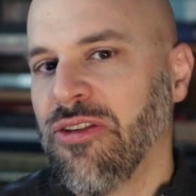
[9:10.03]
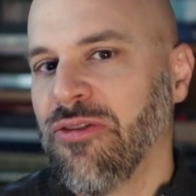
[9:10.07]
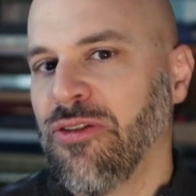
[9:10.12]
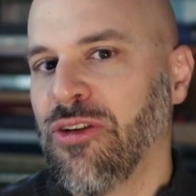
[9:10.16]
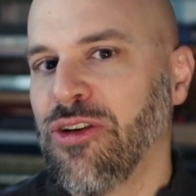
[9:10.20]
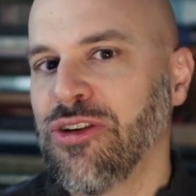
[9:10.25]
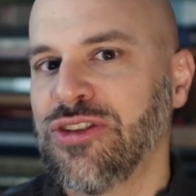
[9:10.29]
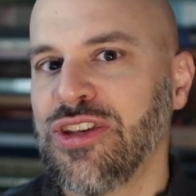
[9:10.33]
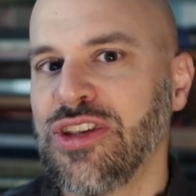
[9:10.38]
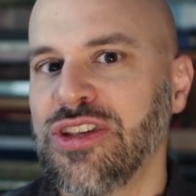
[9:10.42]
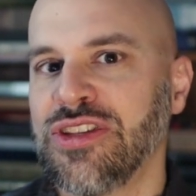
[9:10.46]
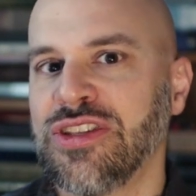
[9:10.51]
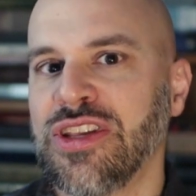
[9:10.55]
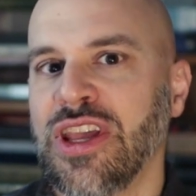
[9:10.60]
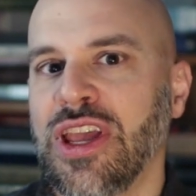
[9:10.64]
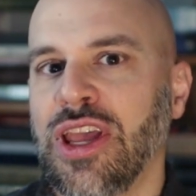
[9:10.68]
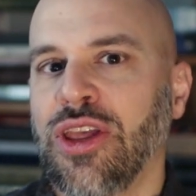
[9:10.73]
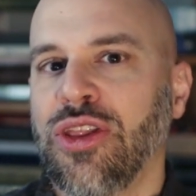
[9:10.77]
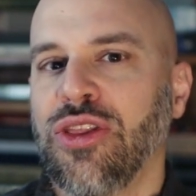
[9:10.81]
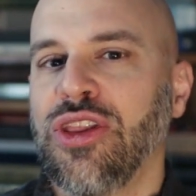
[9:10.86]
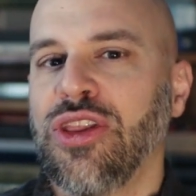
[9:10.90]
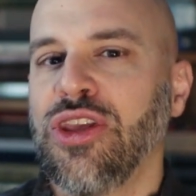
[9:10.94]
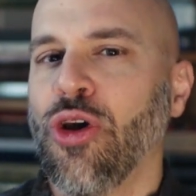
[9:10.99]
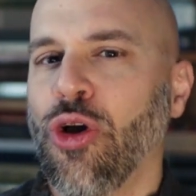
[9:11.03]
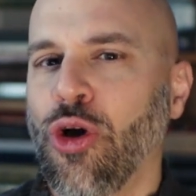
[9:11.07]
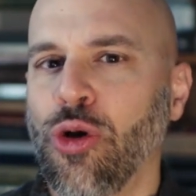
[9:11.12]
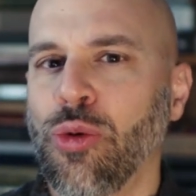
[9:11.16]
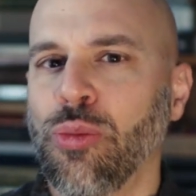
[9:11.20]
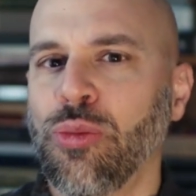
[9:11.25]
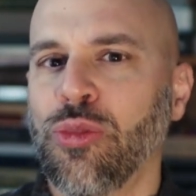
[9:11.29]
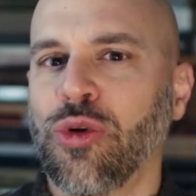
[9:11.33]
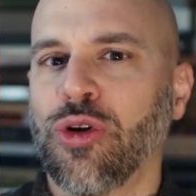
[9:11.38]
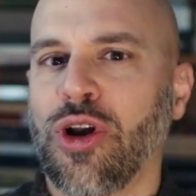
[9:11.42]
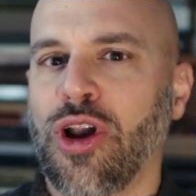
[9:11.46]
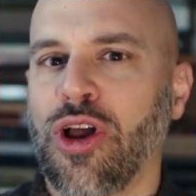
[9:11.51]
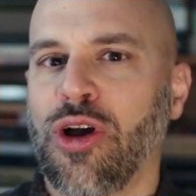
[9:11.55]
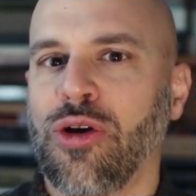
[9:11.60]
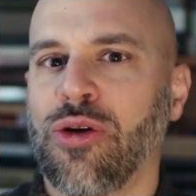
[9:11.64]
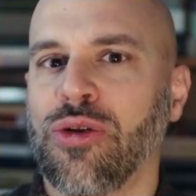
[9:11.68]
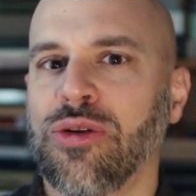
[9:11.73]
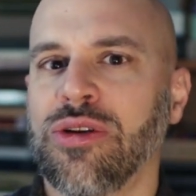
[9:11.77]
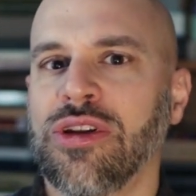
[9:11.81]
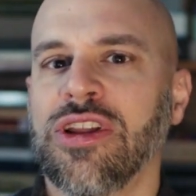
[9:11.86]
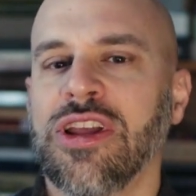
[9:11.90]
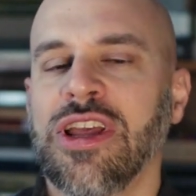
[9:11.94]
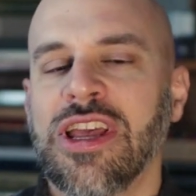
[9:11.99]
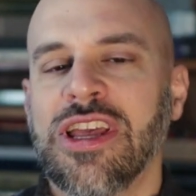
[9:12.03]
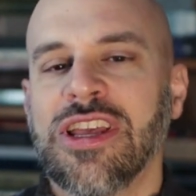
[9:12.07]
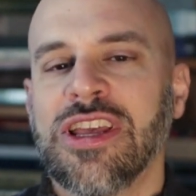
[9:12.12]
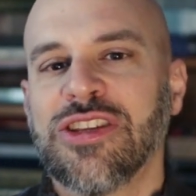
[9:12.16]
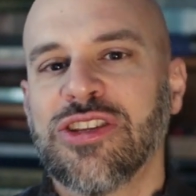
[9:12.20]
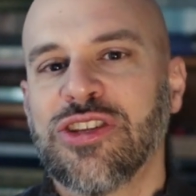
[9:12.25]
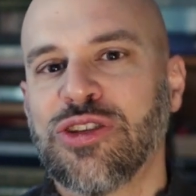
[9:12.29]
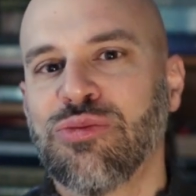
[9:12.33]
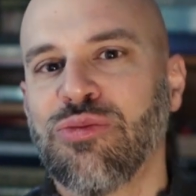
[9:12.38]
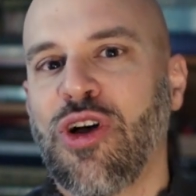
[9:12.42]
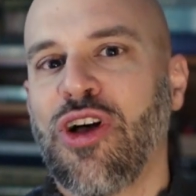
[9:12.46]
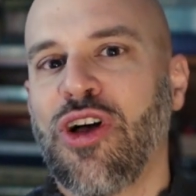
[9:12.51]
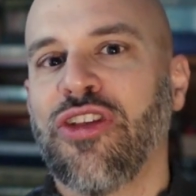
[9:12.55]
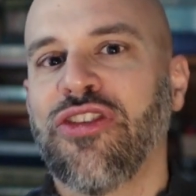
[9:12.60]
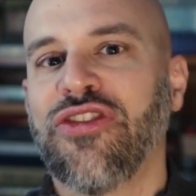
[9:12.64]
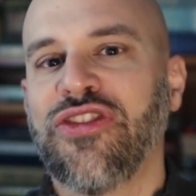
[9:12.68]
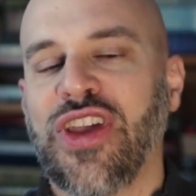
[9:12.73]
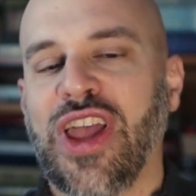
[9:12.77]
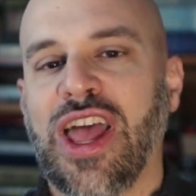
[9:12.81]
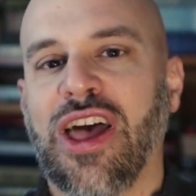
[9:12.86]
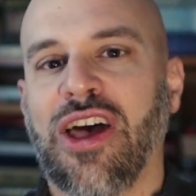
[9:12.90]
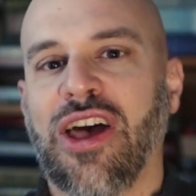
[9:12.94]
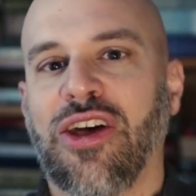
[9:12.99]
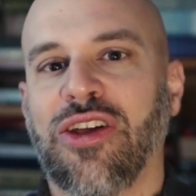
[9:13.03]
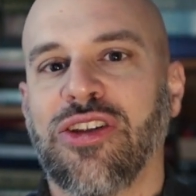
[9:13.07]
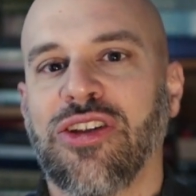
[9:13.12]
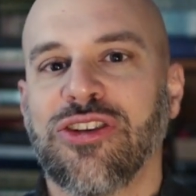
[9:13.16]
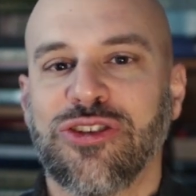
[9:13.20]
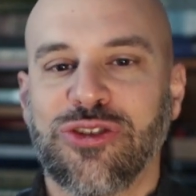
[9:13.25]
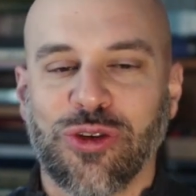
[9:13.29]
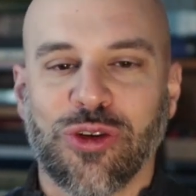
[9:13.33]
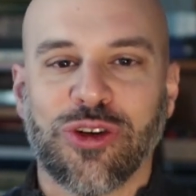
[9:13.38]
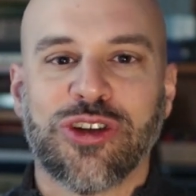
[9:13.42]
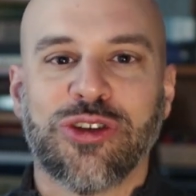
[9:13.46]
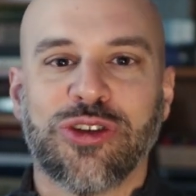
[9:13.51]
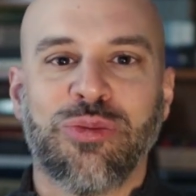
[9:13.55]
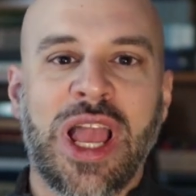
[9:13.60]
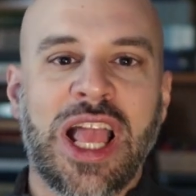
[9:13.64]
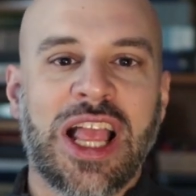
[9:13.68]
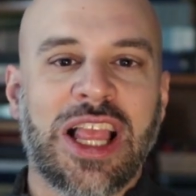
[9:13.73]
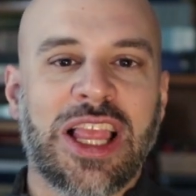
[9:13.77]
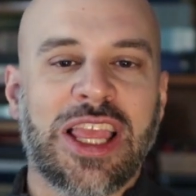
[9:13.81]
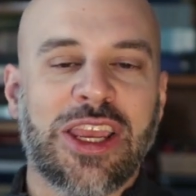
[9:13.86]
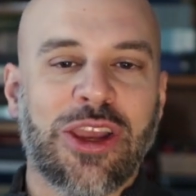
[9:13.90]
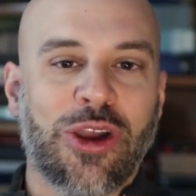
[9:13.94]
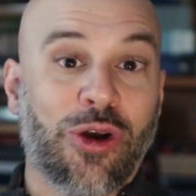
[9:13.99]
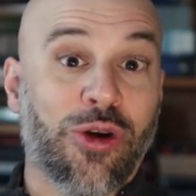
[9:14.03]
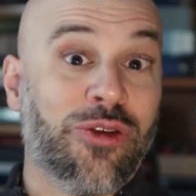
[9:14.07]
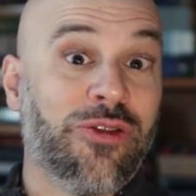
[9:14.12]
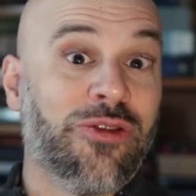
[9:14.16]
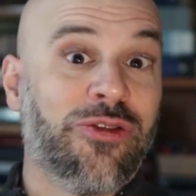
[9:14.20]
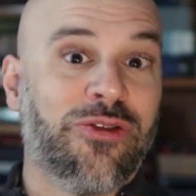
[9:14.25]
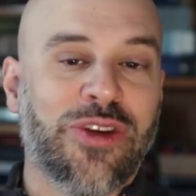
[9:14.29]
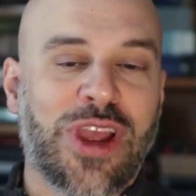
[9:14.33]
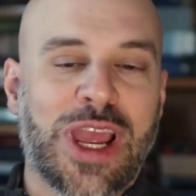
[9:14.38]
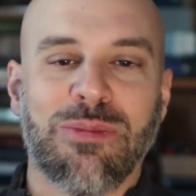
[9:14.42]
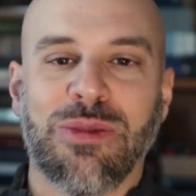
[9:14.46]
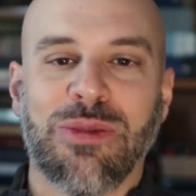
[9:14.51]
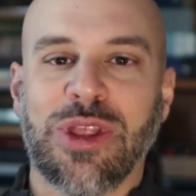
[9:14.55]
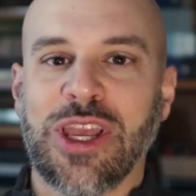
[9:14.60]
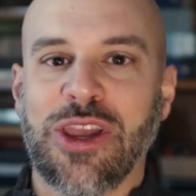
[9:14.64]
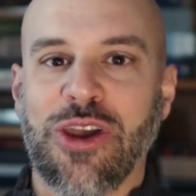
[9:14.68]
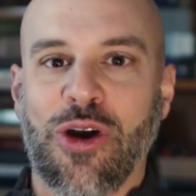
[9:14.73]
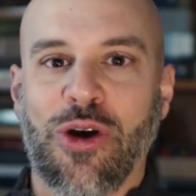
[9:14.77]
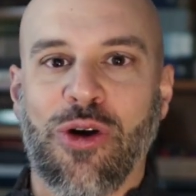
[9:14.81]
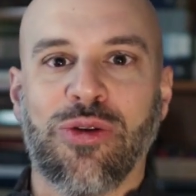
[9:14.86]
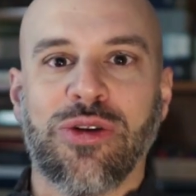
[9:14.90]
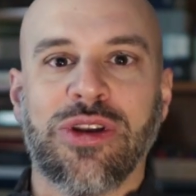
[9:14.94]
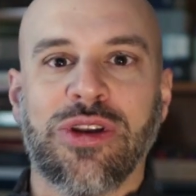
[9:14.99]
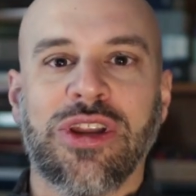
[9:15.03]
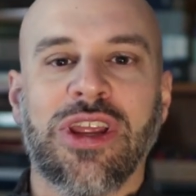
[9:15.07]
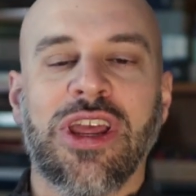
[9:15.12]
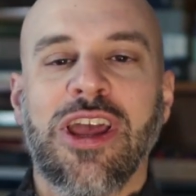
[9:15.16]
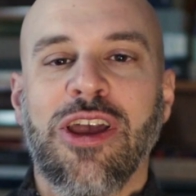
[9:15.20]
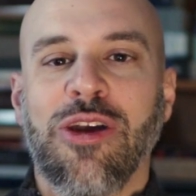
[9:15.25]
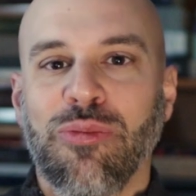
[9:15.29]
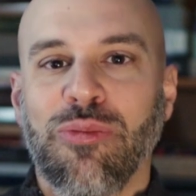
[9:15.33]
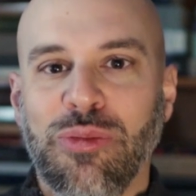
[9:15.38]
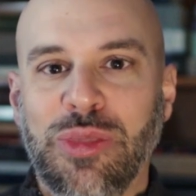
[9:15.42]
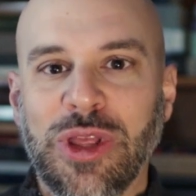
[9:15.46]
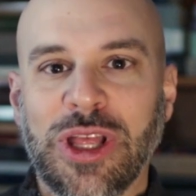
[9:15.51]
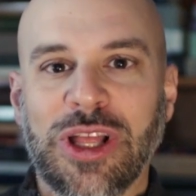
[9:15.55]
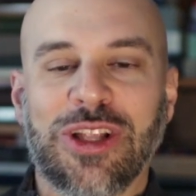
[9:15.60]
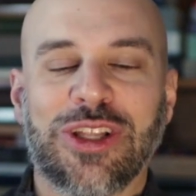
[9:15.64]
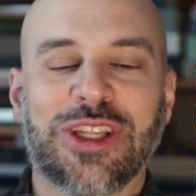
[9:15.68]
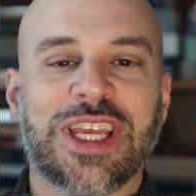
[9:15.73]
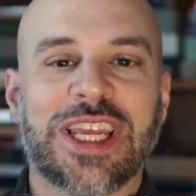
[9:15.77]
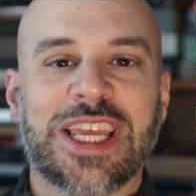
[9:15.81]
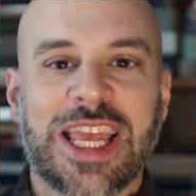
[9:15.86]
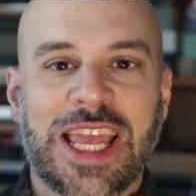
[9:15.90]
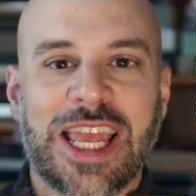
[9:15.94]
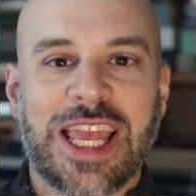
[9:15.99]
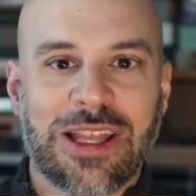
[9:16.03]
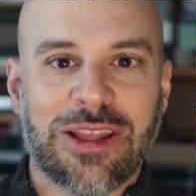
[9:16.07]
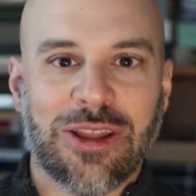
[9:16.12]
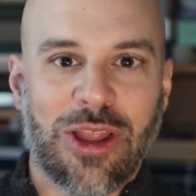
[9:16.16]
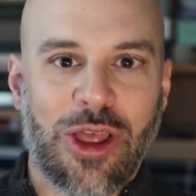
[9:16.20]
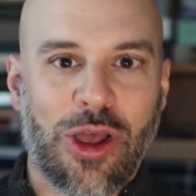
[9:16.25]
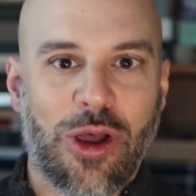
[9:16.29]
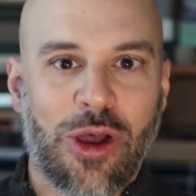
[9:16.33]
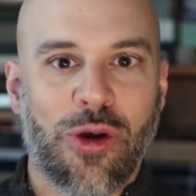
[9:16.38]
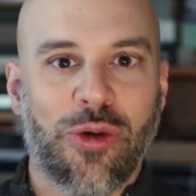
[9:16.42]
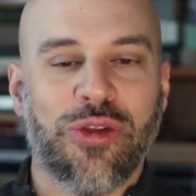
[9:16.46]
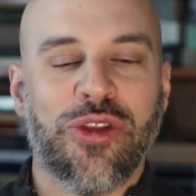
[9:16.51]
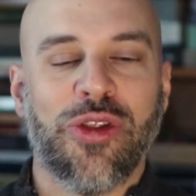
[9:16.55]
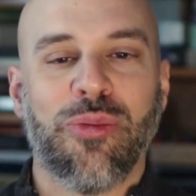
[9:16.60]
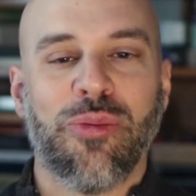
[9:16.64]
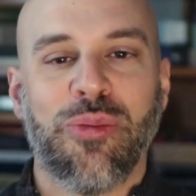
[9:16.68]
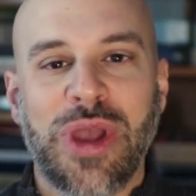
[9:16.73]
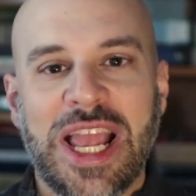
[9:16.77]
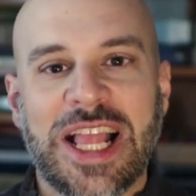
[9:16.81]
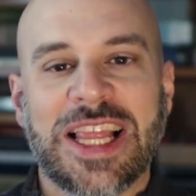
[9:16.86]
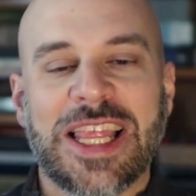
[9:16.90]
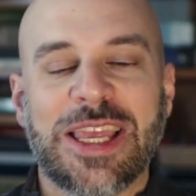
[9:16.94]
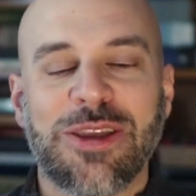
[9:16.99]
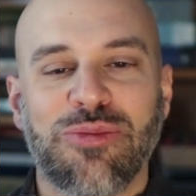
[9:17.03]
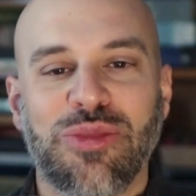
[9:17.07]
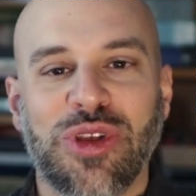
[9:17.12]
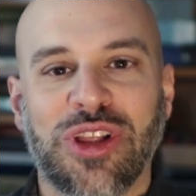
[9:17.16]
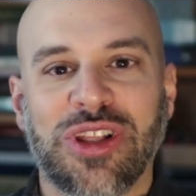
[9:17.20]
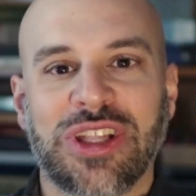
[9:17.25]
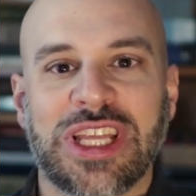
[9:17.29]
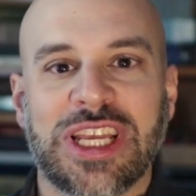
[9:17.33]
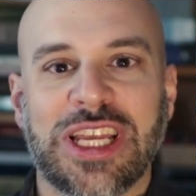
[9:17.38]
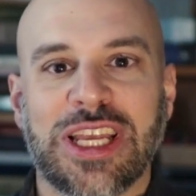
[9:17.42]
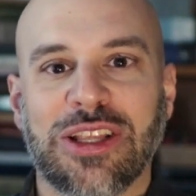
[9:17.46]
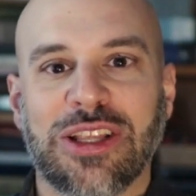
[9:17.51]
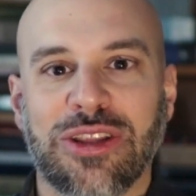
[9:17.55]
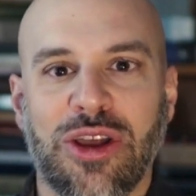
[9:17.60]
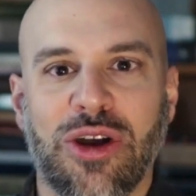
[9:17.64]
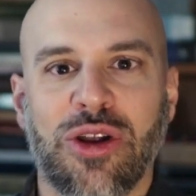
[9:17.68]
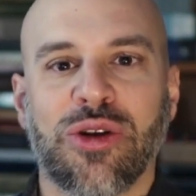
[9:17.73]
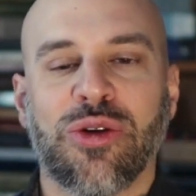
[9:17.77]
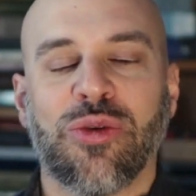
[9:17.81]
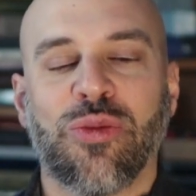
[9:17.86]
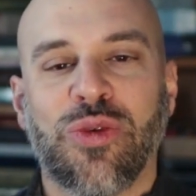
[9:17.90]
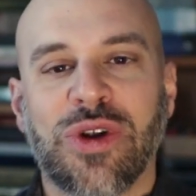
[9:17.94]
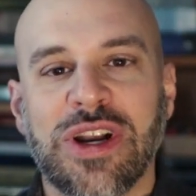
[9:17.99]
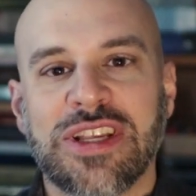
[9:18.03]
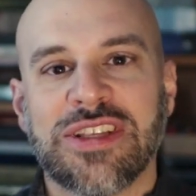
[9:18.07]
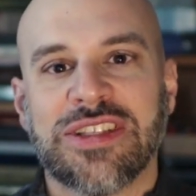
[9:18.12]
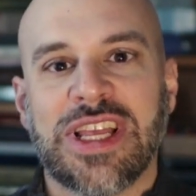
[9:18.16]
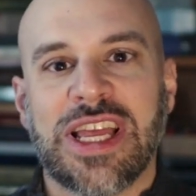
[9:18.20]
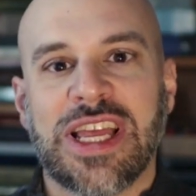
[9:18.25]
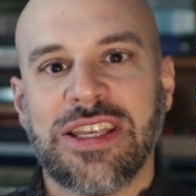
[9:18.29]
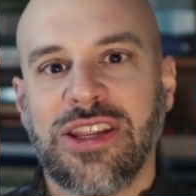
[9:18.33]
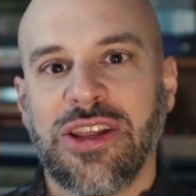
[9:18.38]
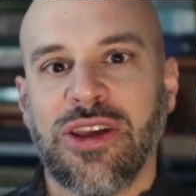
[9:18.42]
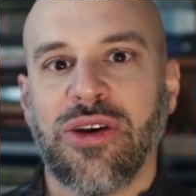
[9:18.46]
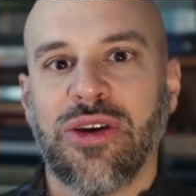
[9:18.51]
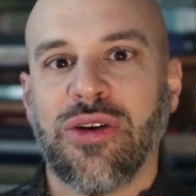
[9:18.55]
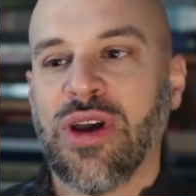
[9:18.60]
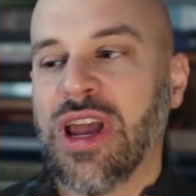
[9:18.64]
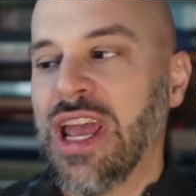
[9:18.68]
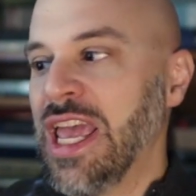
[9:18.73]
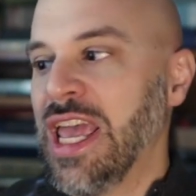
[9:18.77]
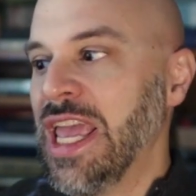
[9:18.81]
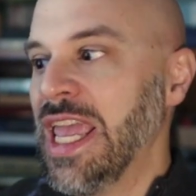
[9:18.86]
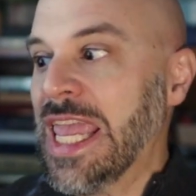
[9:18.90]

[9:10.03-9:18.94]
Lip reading: versus the homegrown small town George Bailey owned, family owned building and loan, the Bailey building and loan. What does that do?